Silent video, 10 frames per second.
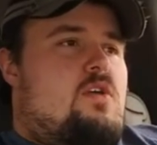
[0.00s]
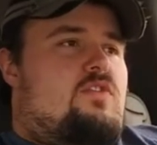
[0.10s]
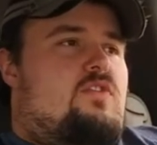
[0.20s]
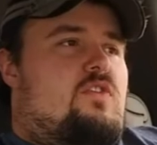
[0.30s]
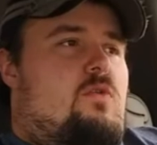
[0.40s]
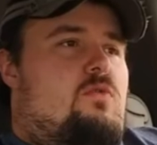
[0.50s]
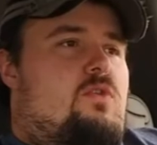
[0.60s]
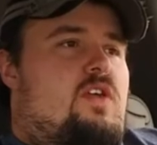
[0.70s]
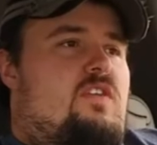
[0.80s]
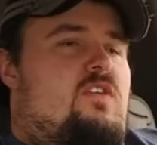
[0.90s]
so
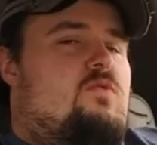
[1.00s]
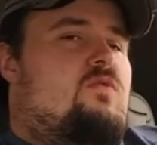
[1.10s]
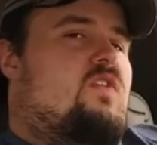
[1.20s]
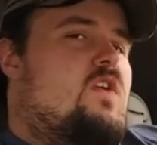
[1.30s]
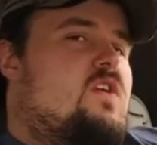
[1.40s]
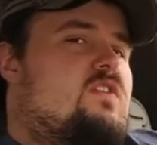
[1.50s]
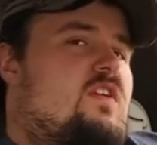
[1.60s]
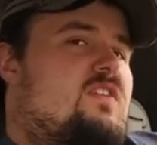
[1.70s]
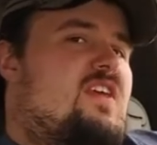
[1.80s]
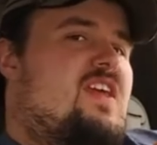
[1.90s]
it you there is
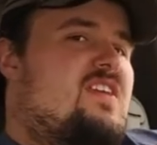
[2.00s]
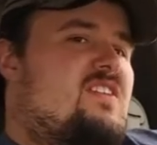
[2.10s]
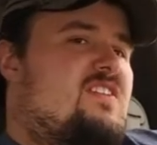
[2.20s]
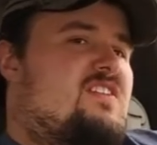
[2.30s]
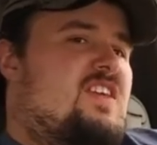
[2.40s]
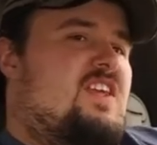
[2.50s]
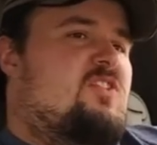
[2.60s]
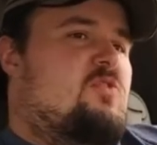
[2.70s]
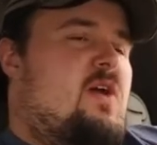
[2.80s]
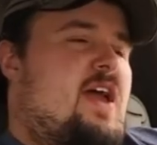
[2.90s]
a tendency
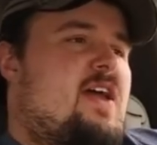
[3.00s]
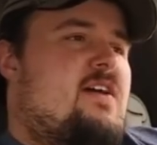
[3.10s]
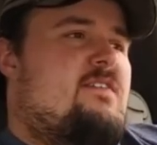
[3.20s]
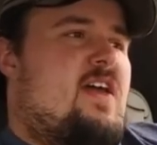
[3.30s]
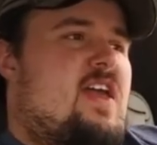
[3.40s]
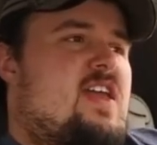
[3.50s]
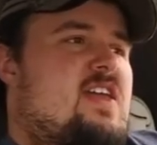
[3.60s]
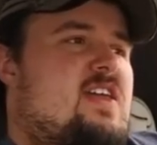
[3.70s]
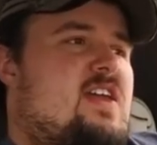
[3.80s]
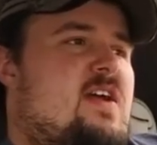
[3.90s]
to have
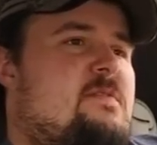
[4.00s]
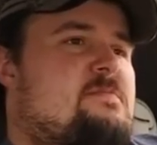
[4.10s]
a